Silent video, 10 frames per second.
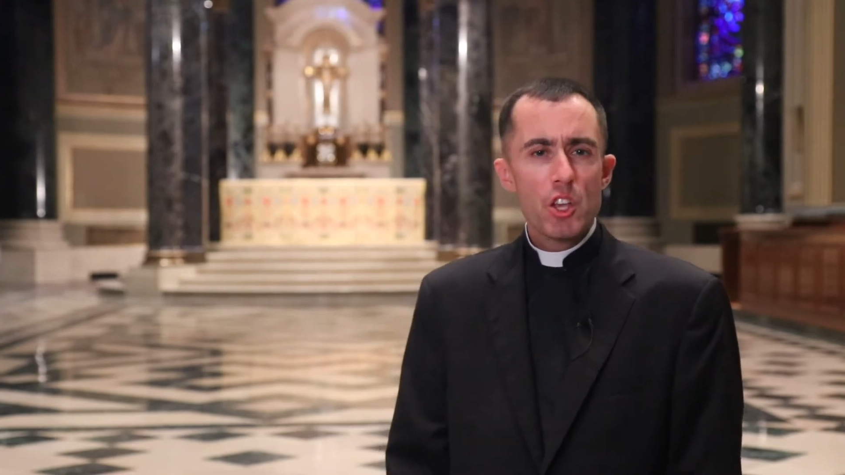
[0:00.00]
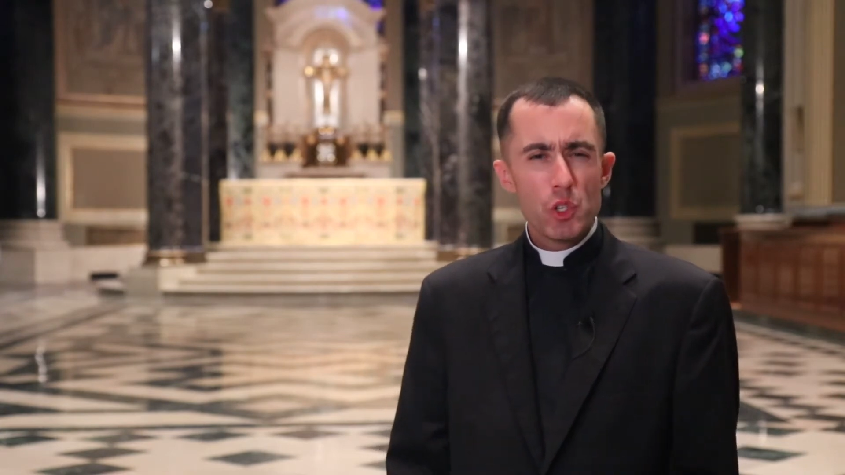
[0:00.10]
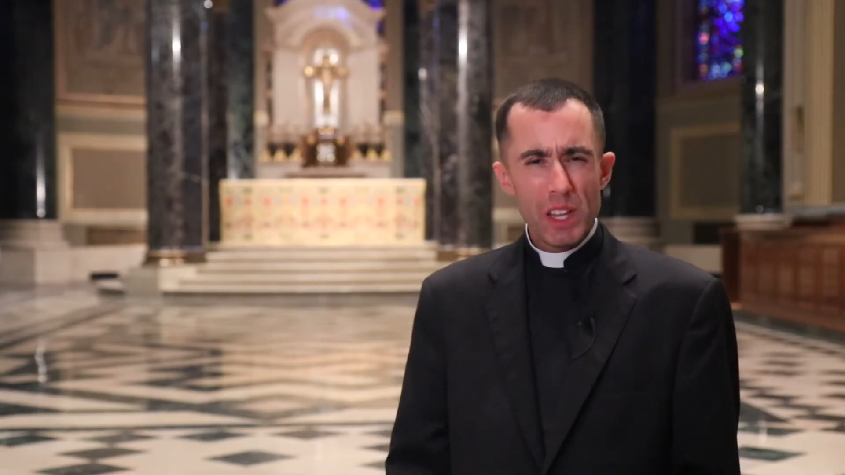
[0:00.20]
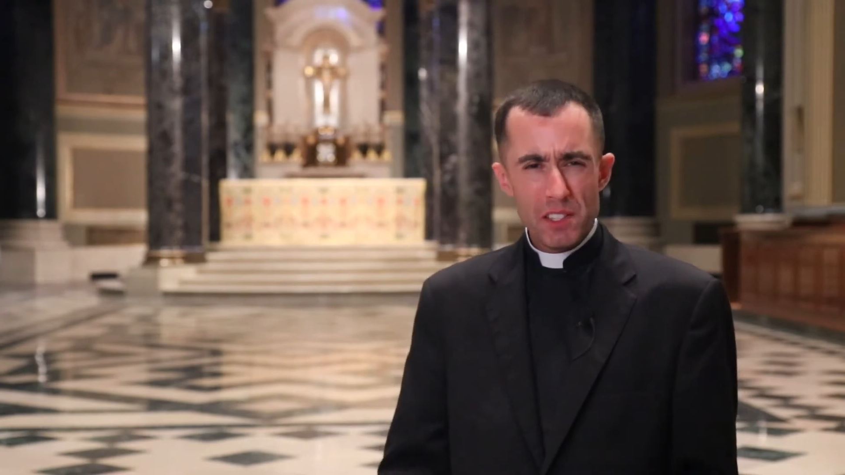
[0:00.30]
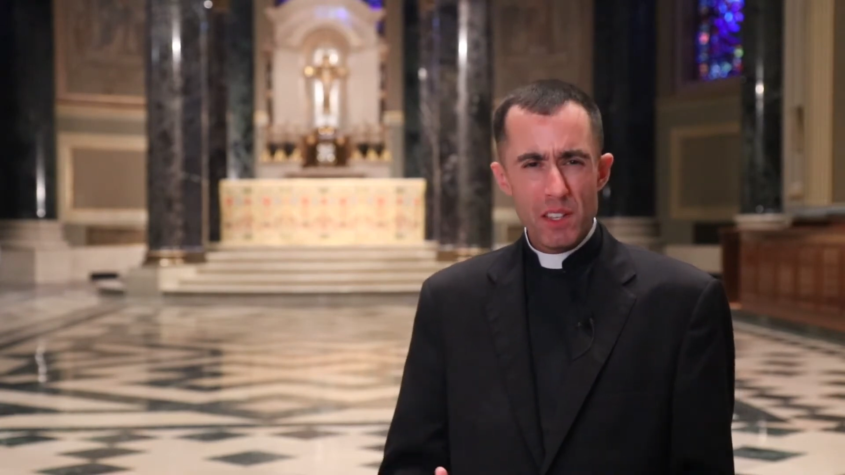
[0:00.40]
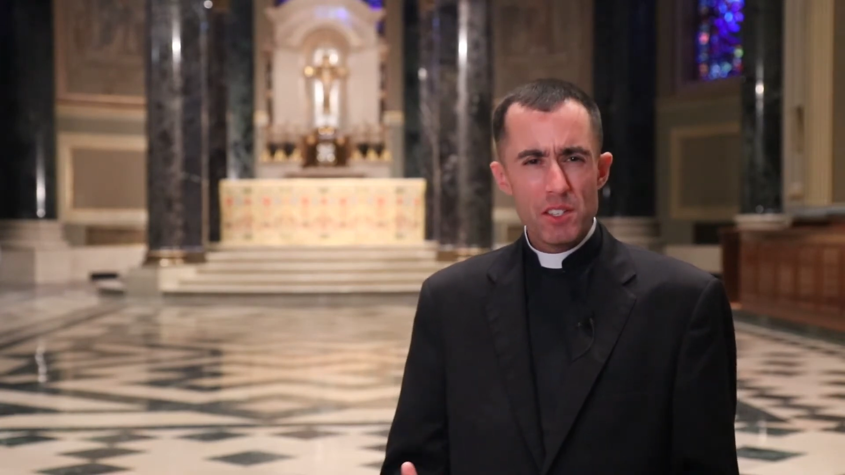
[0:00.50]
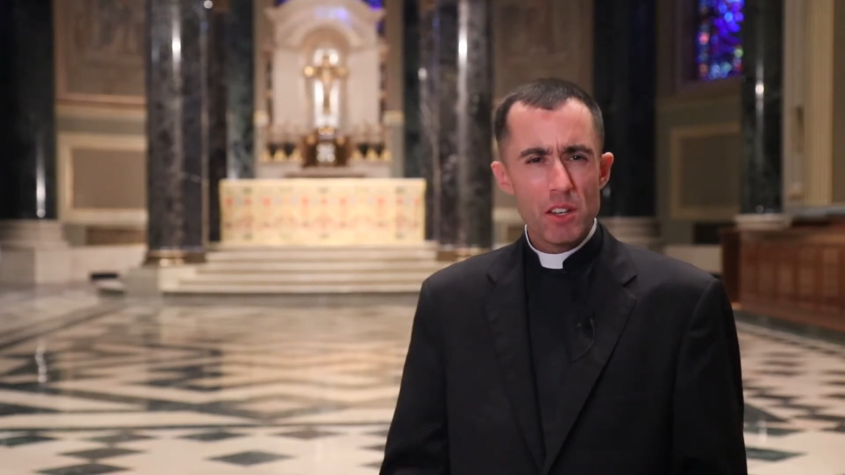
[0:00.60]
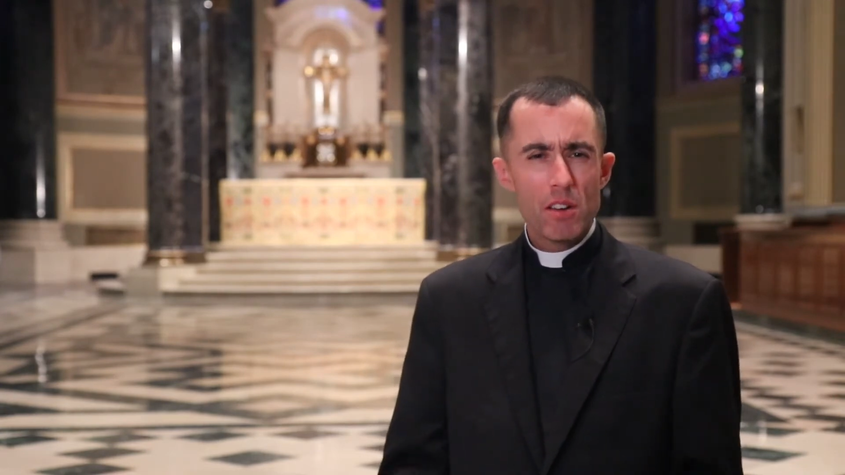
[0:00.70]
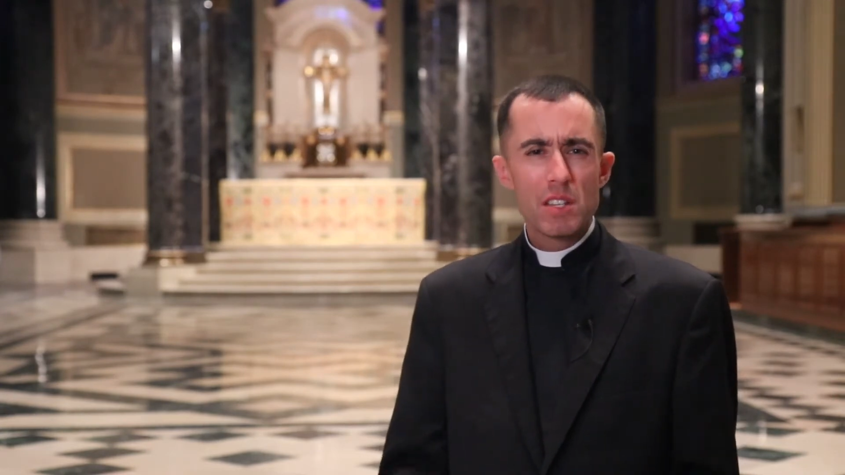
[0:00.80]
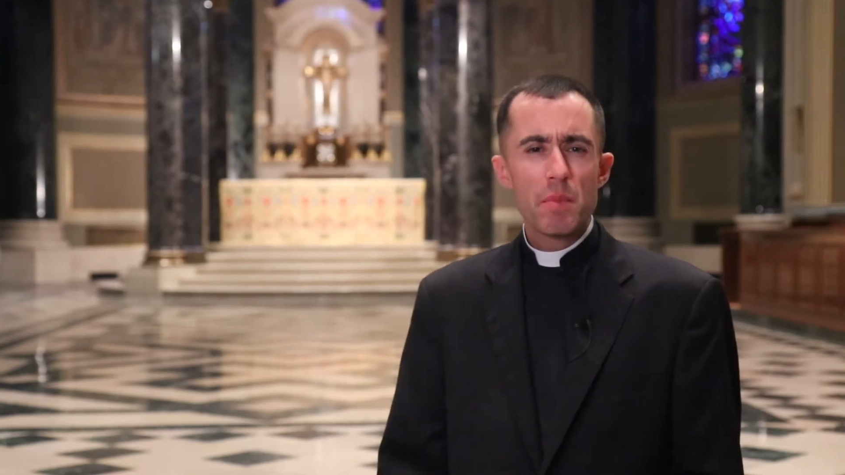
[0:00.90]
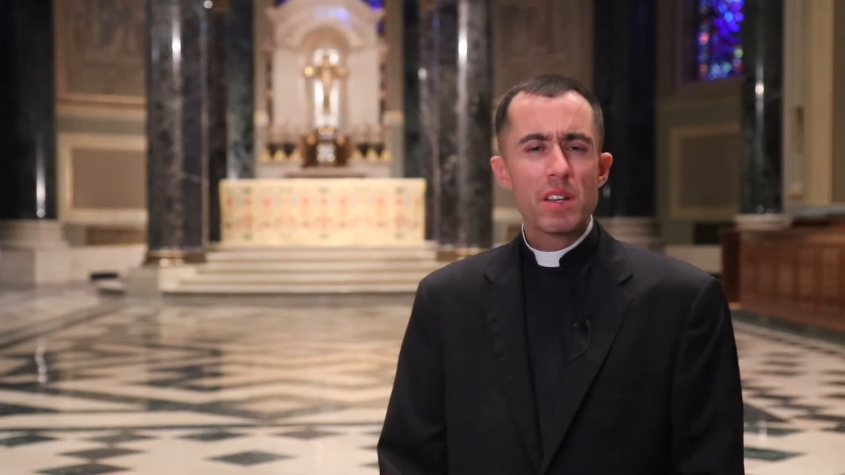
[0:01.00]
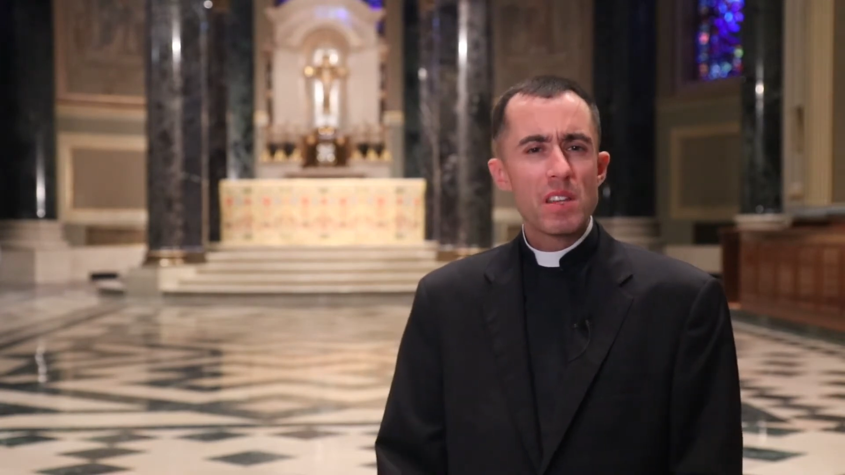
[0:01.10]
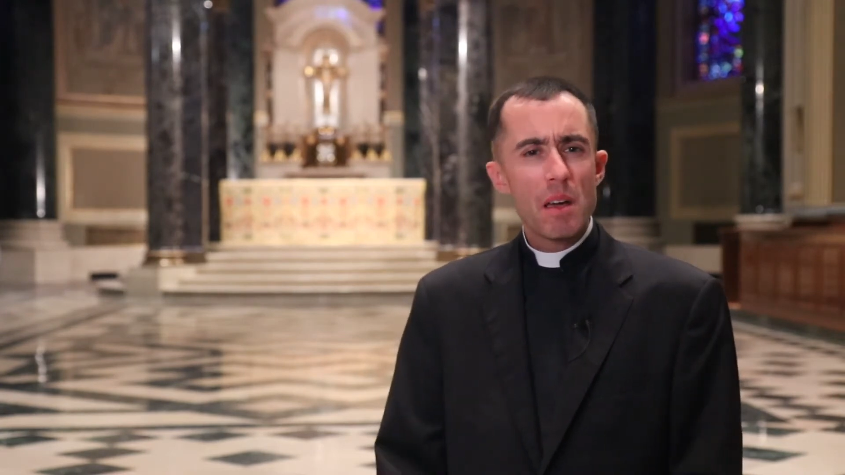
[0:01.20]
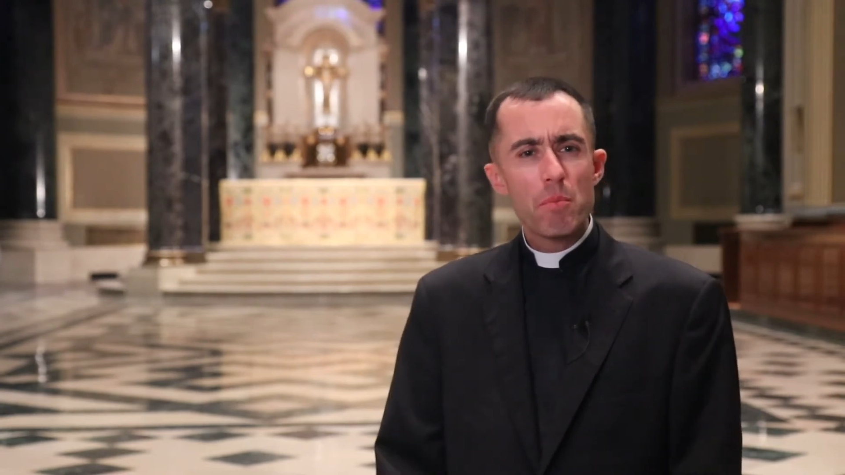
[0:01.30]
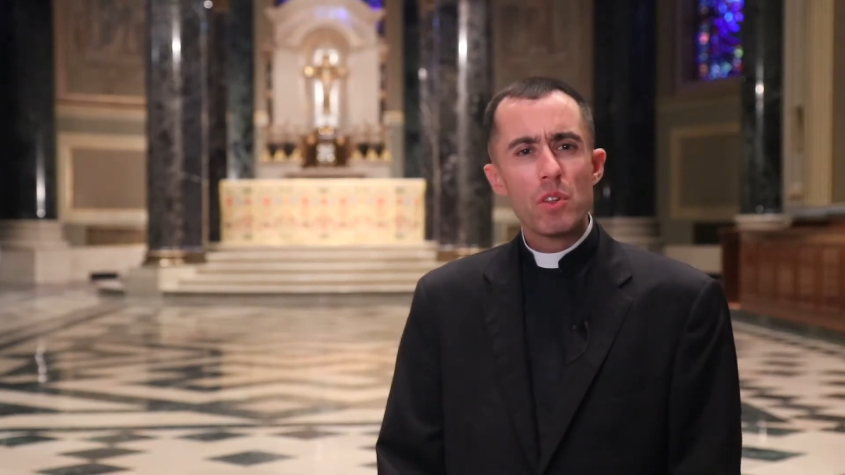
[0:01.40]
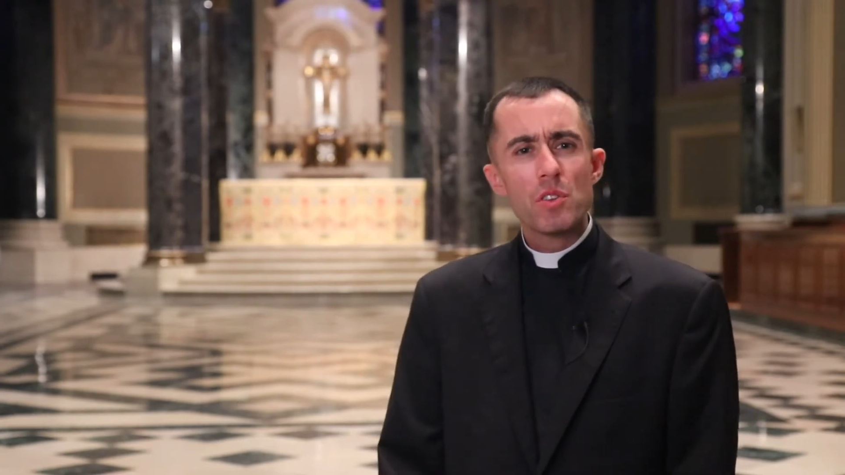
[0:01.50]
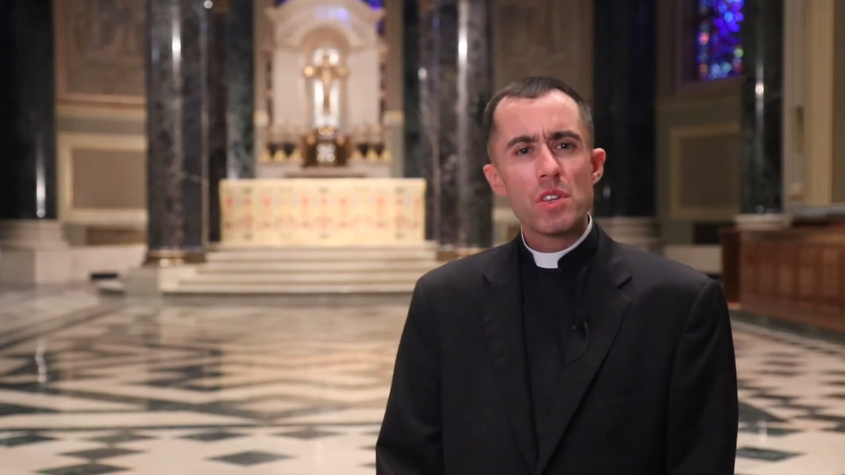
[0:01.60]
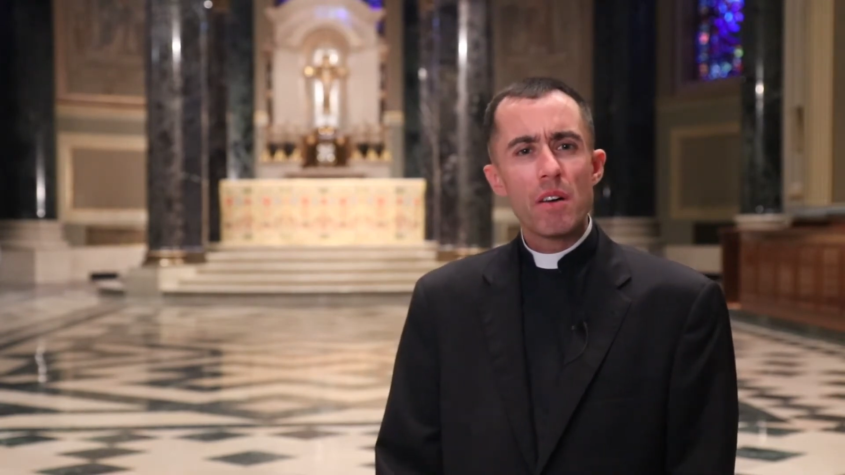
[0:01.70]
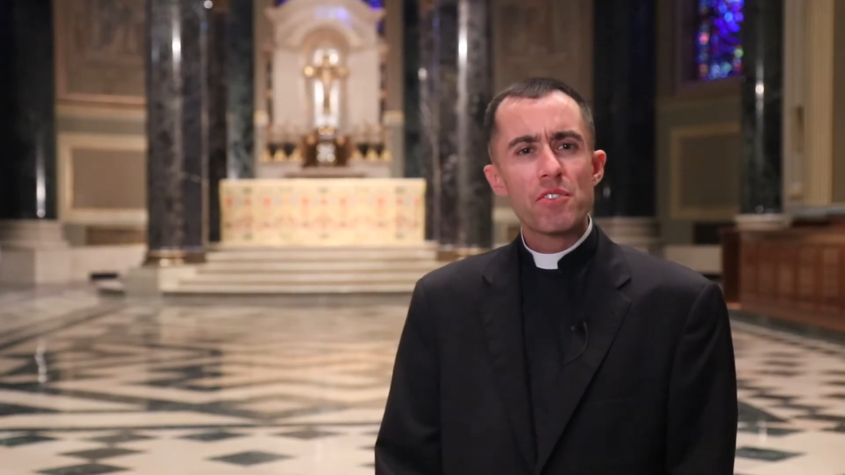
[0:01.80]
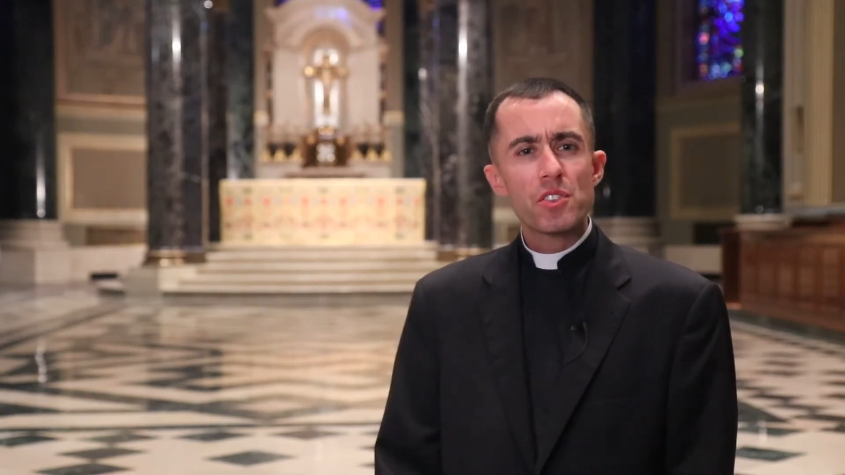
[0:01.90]
So let's consider some
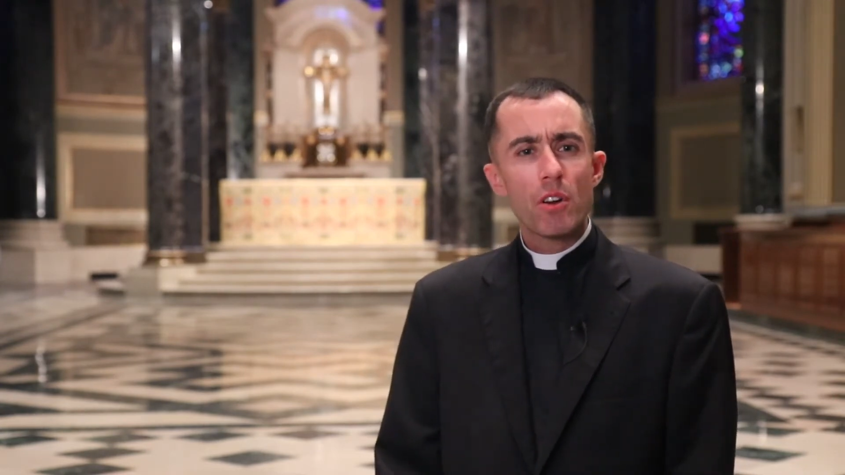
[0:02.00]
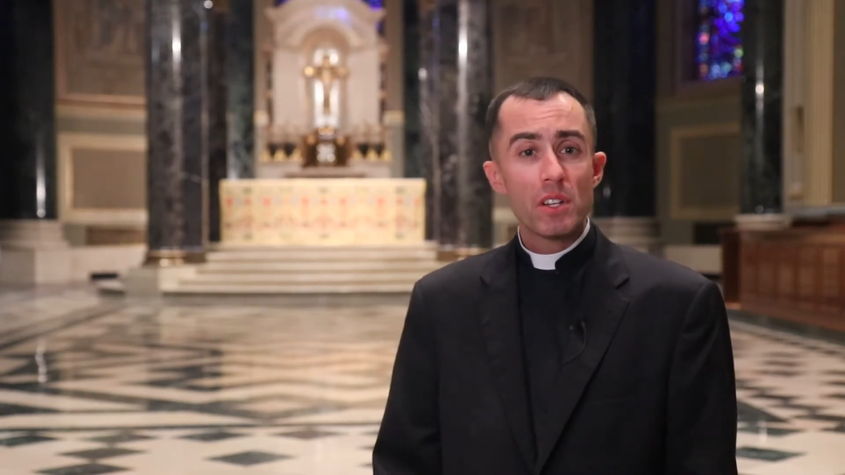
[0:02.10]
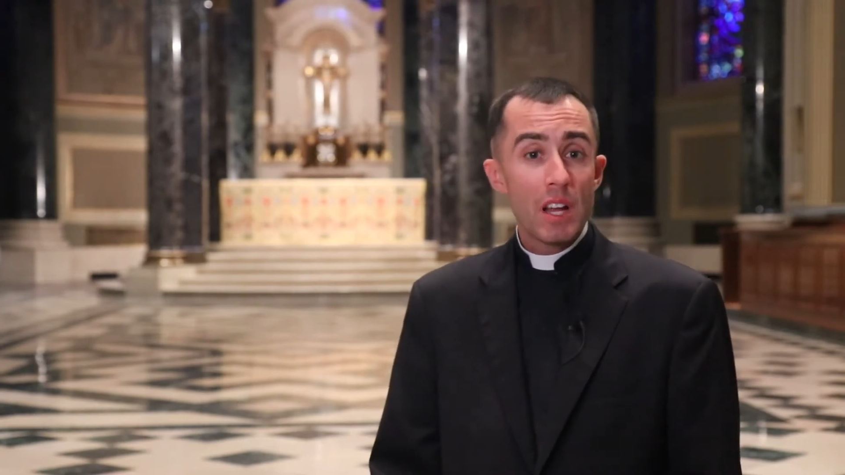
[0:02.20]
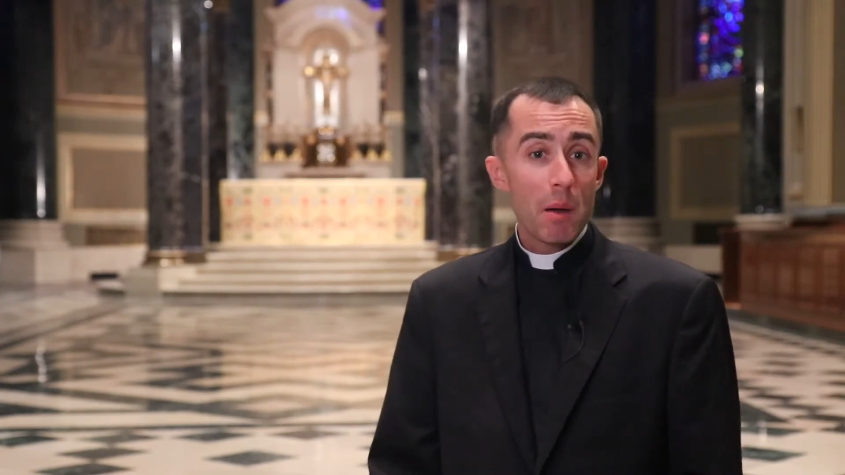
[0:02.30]
examples of certain